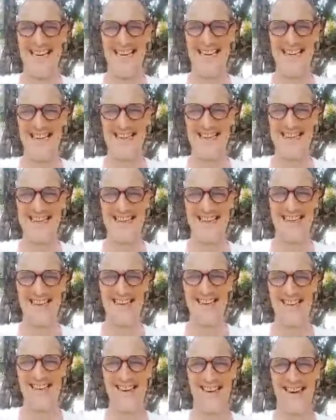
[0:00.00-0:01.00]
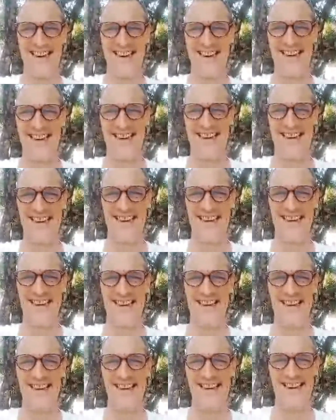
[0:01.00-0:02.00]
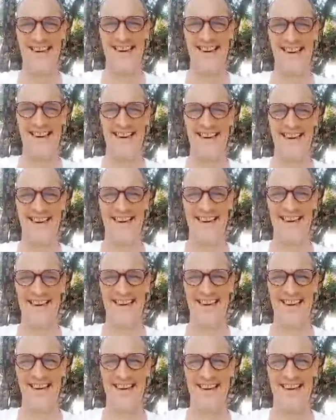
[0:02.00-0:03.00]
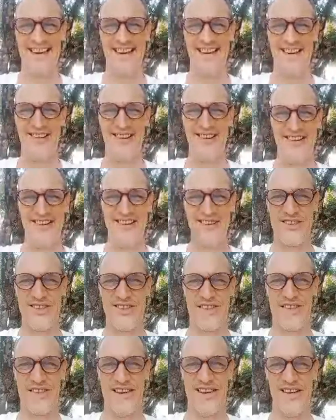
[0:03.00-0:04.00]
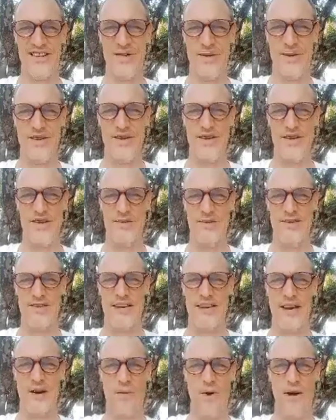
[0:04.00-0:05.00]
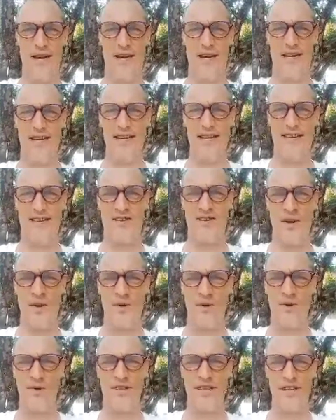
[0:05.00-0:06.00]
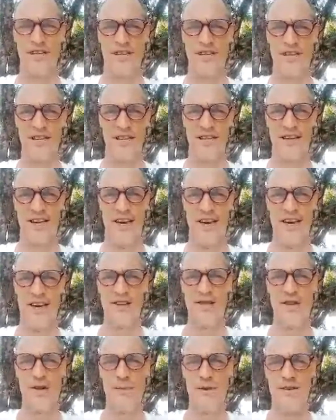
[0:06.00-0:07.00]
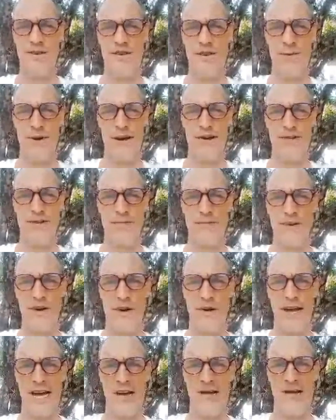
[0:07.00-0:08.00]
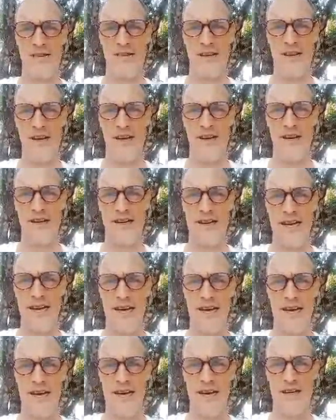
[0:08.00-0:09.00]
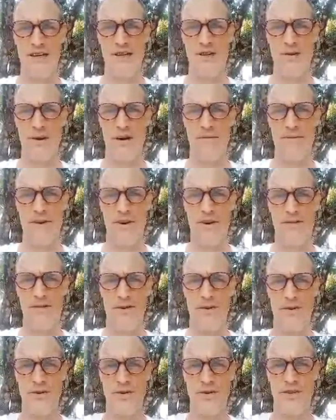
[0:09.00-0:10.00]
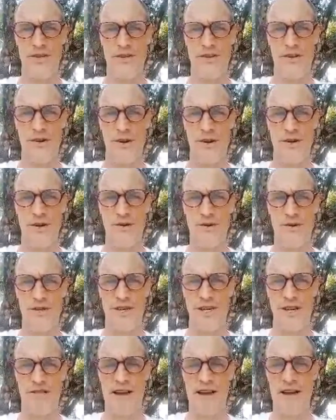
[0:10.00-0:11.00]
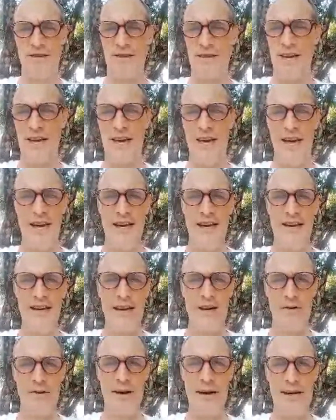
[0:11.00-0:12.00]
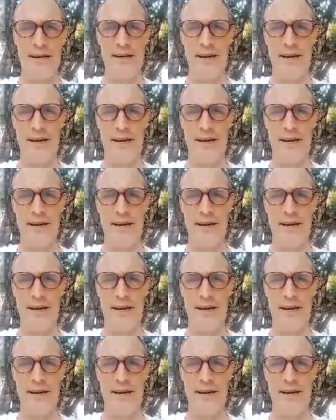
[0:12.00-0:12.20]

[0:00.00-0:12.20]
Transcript: Liz, okay. All right, you're saying hi to each other. What's that? Awakening Soldier. 2 months away from growing outside. You are very fortunate to grow year round. Yeah, great.